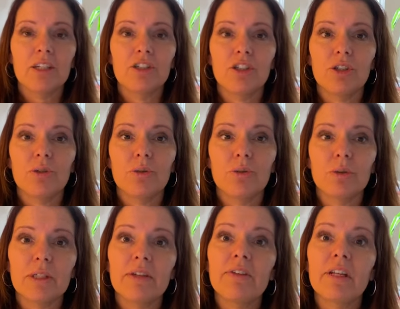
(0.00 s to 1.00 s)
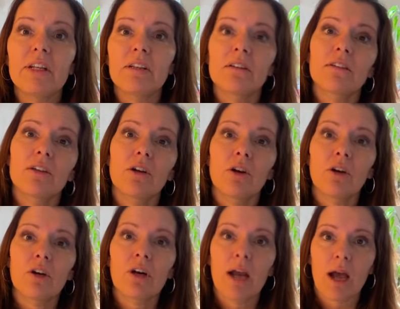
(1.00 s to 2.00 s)
to live in
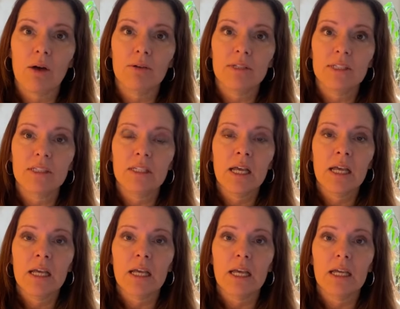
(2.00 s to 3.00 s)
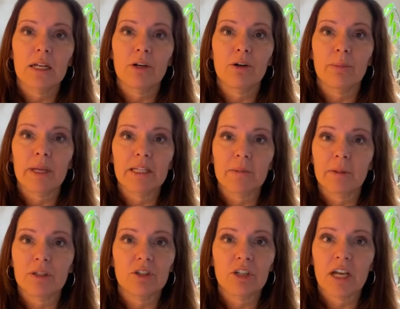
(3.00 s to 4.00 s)
her house and her
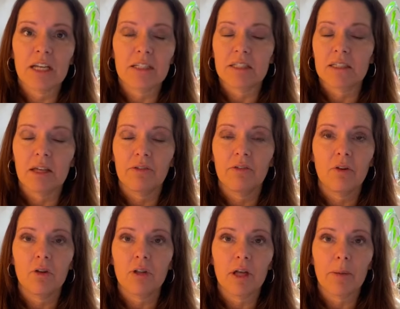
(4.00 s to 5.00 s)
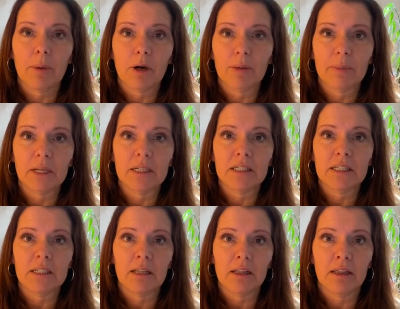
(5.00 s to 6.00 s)
basement. She has a full
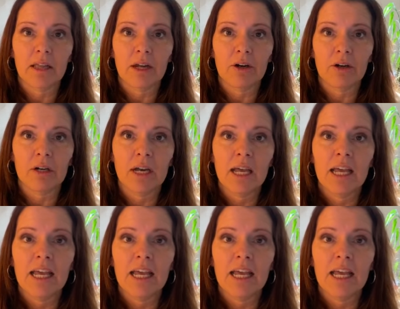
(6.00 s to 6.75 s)
apartment there.